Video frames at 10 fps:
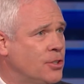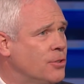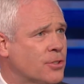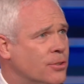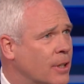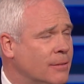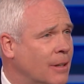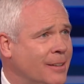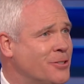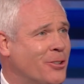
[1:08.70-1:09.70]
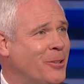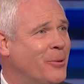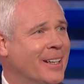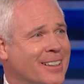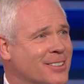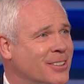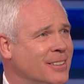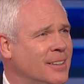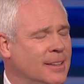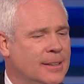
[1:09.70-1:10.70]
I choose to. I enjoy weddings.
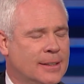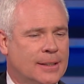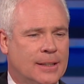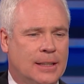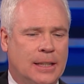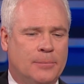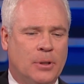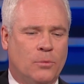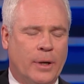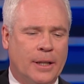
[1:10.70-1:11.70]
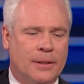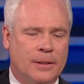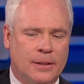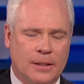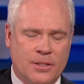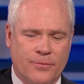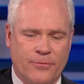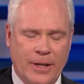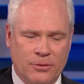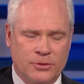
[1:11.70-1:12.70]
But when a
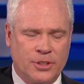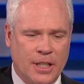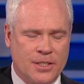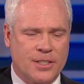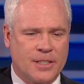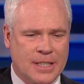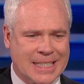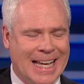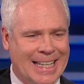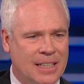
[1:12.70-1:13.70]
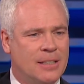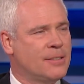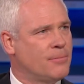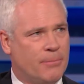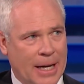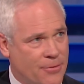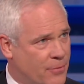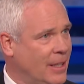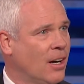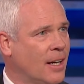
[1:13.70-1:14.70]
federal judge decided by
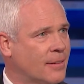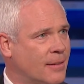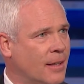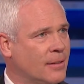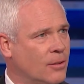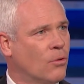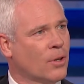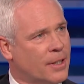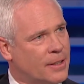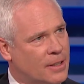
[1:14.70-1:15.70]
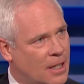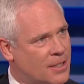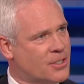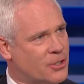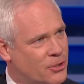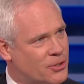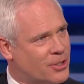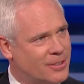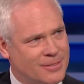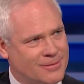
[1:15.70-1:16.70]
fiat that Oregon
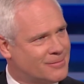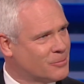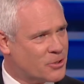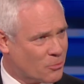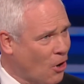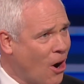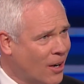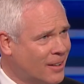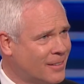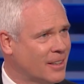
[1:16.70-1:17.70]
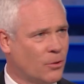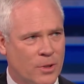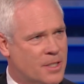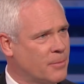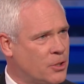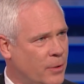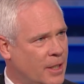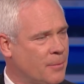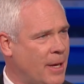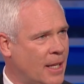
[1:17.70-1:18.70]
Constitution was wrong, that it wasn't
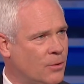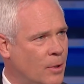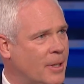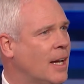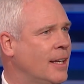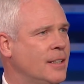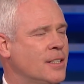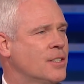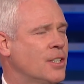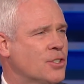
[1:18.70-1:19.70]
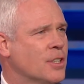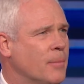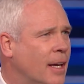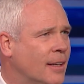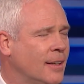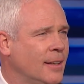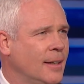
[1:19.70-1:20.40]
between a man and a woman, I had a decision to make.